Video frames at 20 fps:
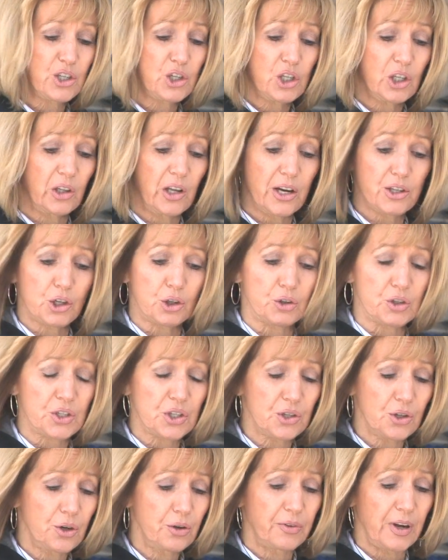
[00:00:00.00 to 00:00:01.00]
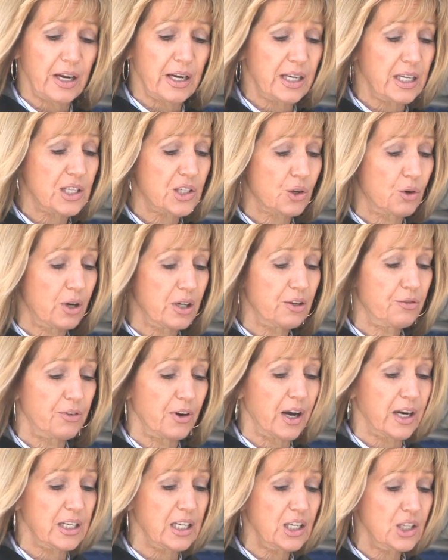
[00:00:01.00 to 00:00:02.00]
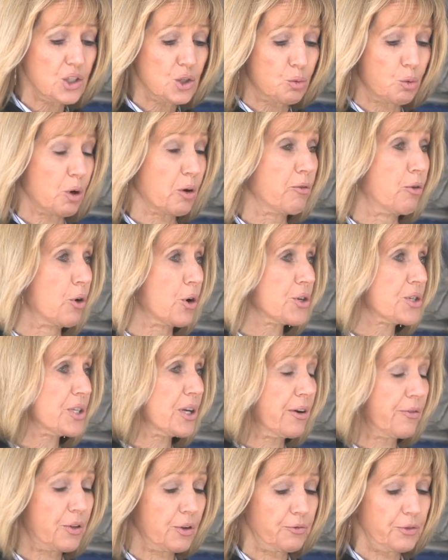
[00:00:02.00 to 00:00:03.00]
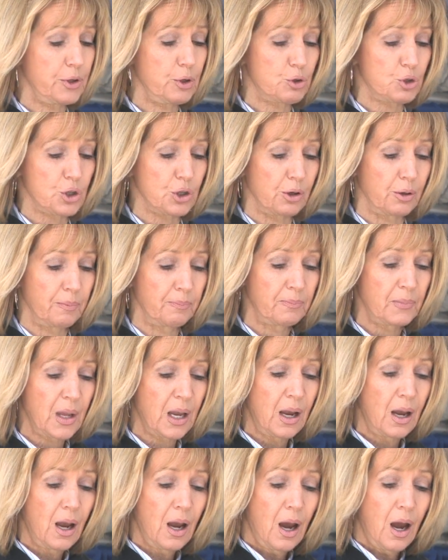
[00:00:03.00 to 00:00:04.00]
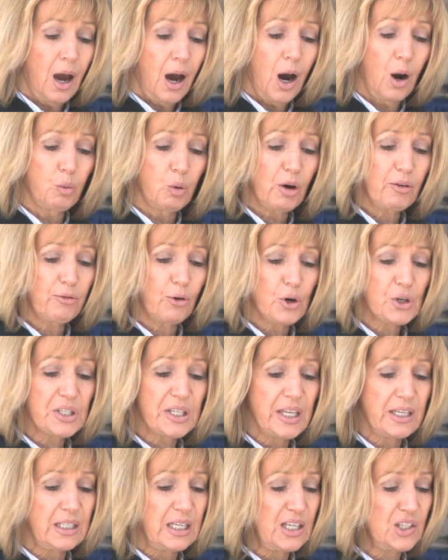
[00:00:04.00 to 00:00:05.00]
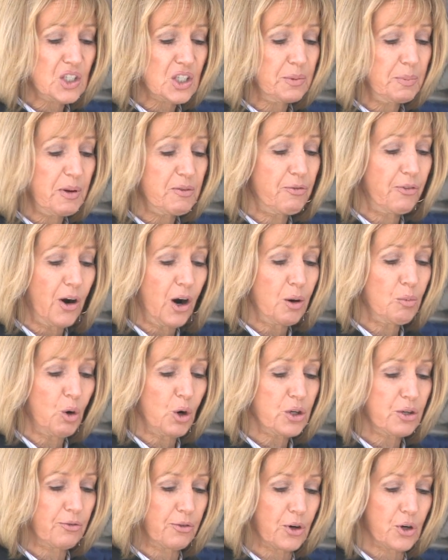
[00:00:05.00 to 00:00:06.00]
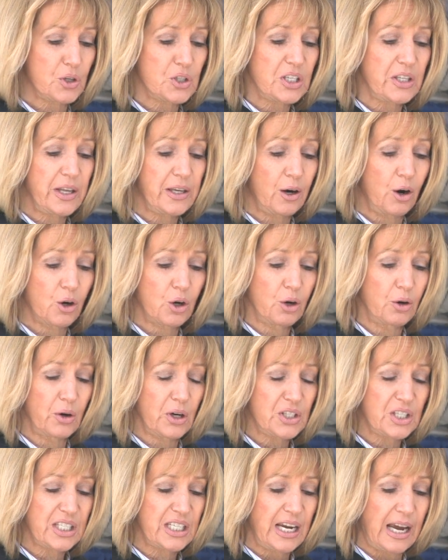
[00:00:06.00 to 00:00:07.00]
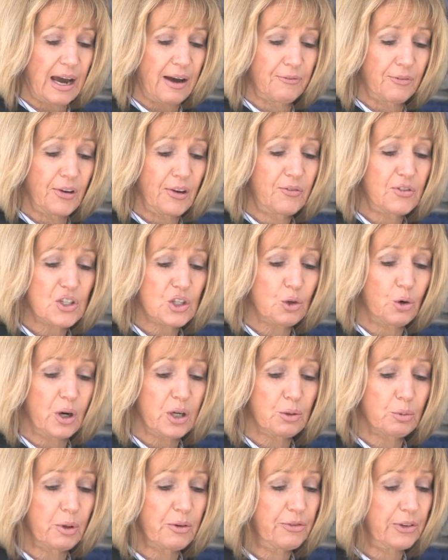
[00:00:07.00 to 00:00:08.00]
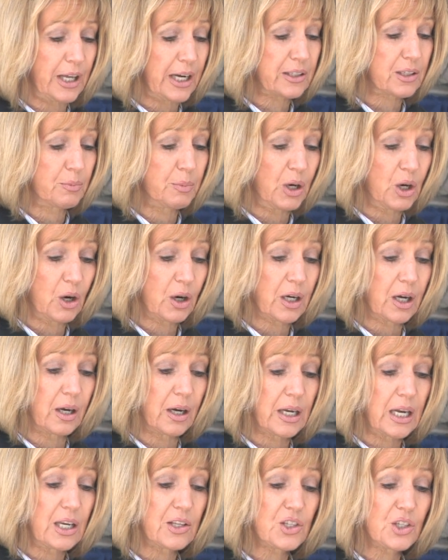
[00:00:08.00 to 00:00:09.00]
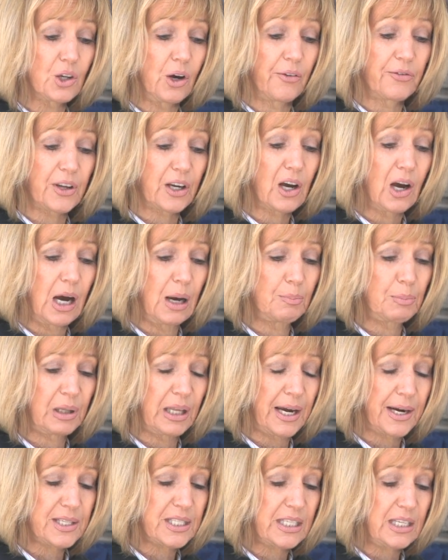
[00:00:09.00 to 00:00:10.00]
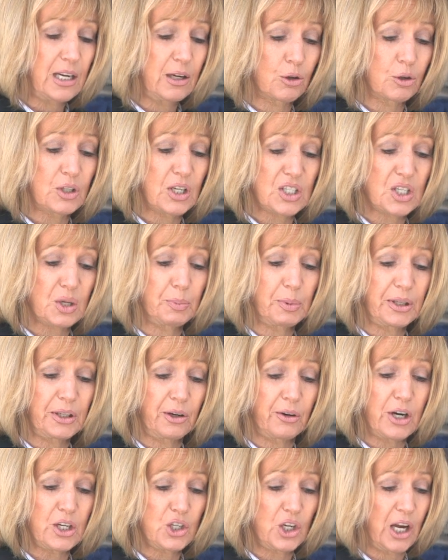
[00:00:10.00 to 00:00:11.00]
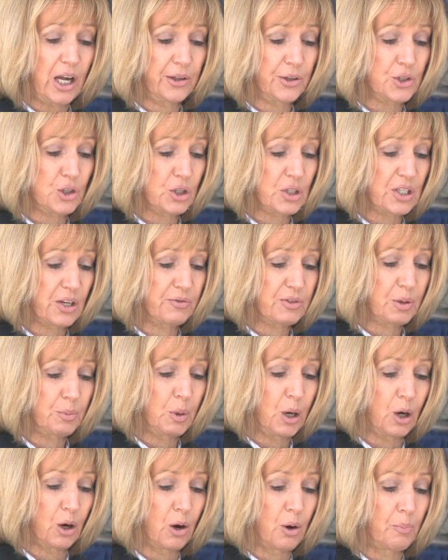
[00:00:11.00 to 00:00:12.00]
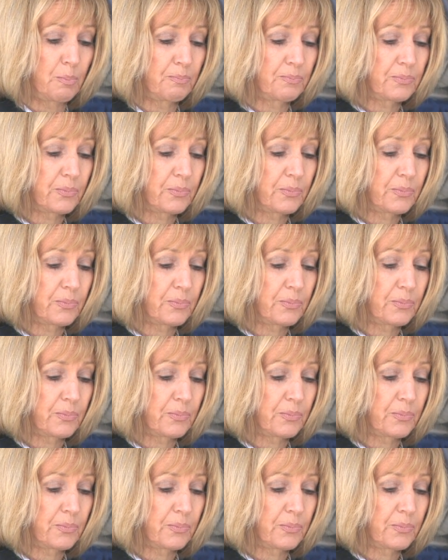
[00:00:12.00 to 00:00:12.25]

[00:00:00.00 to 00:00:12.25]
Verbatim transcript: Geological Survey is going to find its workforce of the future. A workforce that needs to be far more diverse than our current staff if it's going to reflect America and solve the complex interdisciplinary challenges of tomorrow.